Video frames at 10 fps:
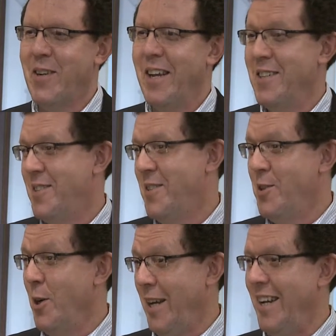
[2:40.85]
Guinness
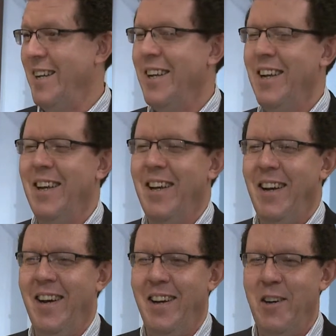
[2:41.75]
took it.
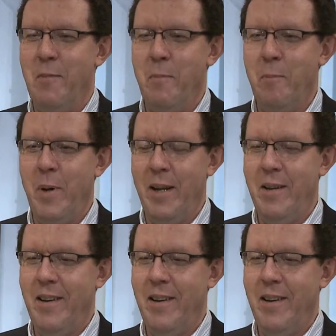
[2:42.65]
But